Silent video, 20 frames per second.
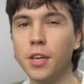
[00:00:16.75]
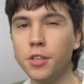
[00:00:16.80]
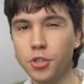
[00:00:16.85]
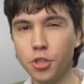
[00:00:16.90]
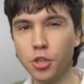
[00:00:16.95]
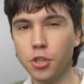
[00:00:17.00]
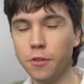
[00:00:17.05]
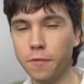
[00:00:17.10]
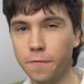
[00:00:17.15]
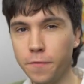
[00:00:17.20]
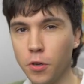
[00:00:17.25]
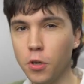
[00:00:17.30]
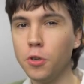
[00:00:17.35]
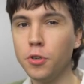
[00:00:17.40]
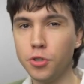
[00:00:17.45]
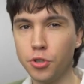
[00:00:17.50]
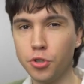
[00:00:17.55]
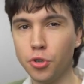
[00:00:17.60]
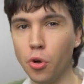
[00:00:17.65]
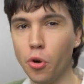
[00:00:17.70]
so the
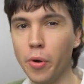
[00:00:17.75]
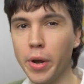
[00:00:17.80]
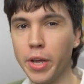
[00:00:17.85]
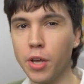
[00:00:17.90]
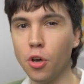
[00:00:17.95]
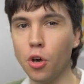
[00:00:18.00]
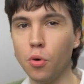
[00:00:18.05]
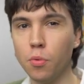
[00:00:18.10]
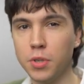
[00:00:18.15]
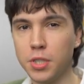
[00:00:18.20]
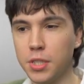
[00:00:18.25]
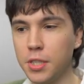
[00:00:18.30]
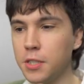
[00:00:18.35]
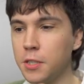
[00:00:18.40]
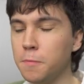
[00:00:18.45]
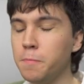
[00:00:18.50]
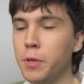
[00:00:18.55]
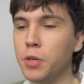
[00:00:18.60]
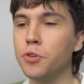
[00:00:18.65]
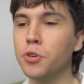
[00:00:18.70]
first store I got was
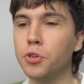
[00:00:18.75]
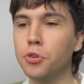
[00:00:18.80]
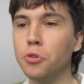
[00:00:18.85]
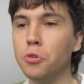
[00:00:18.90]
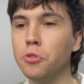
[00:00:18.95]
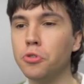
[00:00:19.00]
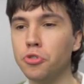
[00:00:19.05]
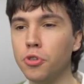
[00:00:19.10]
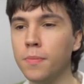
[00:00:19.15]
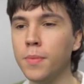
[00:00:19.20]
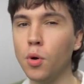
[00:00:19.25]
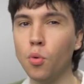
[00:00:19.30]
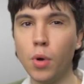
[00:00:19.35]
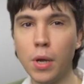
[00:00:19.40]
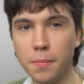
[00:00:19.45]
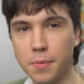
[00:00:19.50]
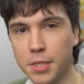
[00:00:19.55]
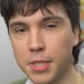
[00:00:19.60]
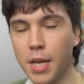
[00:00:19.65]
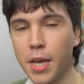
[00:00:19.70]
this Miracle Trimmer
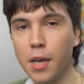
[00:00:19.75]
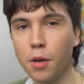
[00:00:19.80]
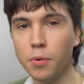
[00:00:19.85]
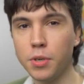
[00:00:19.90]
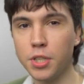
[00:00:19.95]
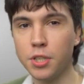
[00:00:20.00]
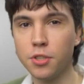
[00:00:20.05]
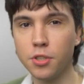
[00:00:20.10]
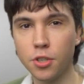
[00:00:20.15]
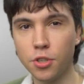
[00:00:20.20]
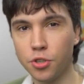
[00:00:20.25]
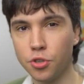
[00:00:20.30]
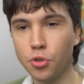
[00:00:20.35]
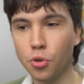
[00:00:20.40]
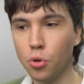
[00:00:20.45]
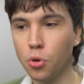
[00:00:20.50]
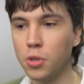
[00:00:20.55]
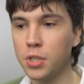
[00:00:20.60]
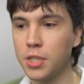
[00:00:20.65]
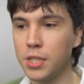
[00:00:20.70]
website, which is a
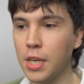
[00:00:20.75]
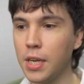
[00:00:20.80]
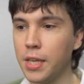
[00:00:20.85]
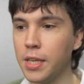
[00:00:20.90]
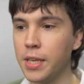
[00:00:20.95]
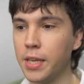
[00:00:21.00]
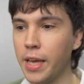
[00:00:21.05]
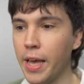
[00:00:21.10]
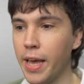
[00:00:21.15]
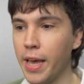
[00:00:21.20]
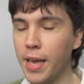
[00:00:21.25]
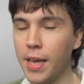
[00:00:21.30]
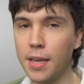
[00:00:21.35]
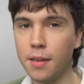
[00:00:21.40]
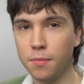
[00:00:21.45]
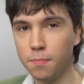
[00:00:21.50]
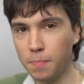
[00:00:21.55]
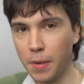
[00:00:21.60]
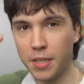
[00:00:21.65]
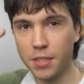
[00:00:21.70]
store selling
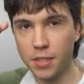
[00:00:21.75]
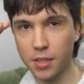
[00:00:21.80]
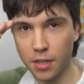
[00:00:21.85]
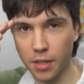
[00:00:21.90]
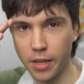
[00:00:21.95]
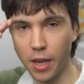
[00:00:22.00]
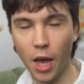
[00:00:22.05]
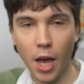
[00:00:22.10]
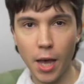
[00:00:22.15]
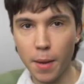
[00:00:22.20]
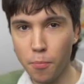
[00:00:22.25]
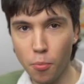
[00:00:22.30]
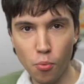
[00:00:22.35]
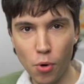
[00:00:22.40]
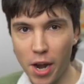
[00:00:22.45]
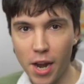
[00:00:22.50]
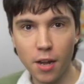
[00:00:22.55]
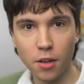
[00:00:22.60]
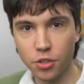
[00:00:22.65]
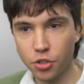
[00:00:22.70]
a basically
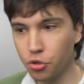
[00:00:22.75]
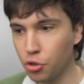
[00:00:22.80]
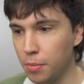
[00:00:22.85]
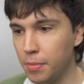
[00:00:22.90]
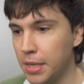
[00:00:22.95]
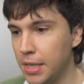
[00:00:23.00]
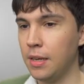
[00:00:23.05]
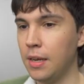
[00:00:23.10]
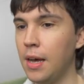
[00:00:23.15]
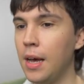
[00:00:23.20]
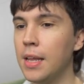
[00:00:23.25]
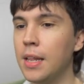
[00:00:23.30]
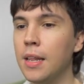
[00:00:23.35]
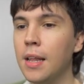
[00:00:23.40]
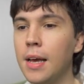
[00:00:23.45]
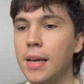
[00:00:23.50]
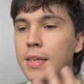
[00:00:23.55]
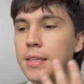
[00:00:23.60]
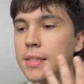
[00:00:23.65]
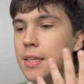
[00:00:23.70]
eyebrow trimmer. I
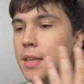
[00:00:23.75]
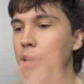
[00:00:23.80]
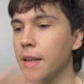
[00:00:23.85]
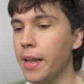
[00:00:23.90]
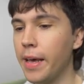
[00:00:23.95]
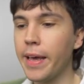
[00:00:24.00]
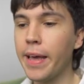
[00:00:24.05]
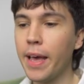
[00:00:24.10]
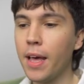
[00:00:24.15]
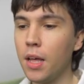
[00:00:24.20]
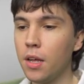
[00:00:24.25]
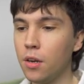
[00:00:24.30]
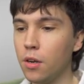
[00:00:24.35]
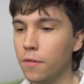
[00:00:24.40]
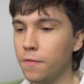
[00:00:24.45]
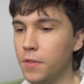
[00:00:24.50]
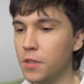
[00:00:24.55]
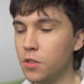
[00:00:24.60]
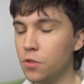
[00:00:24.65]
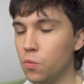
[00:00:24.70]
like the layout of this